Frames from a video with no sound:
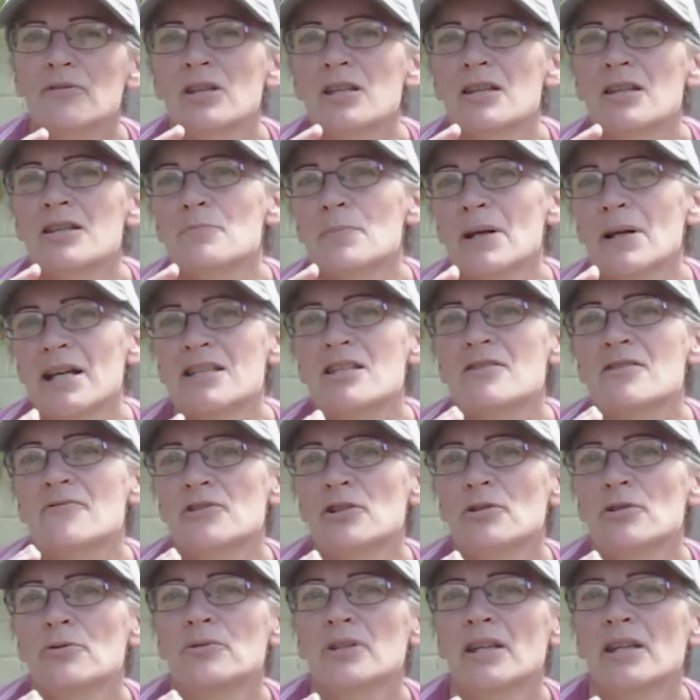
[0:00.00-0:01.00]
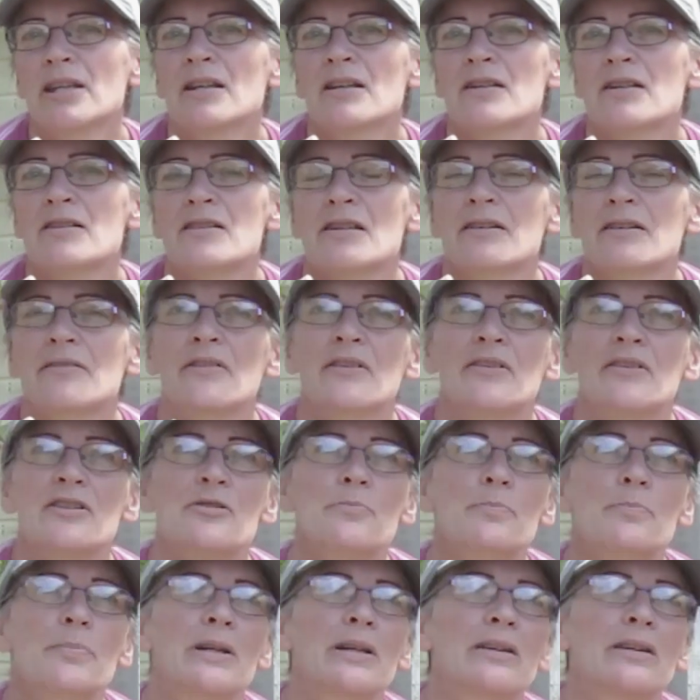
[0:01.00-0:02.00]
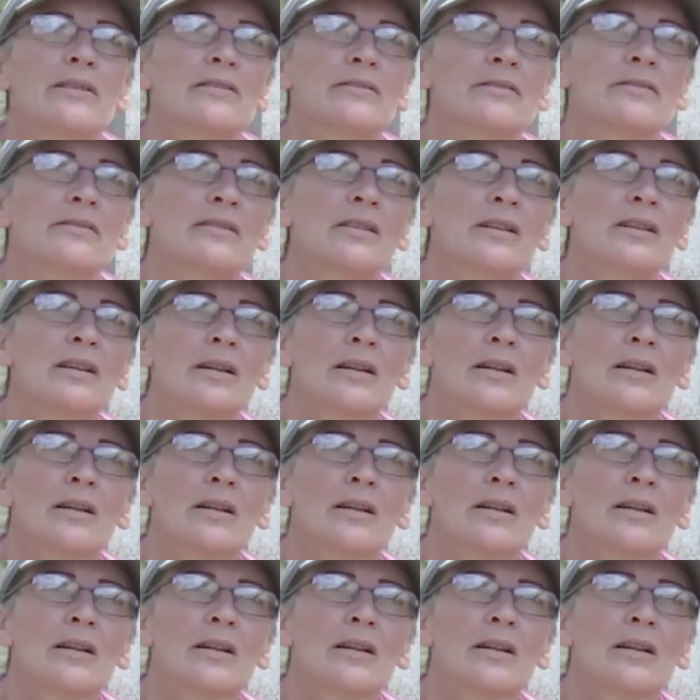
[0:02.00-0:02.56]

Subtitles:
these past few years, and there's been,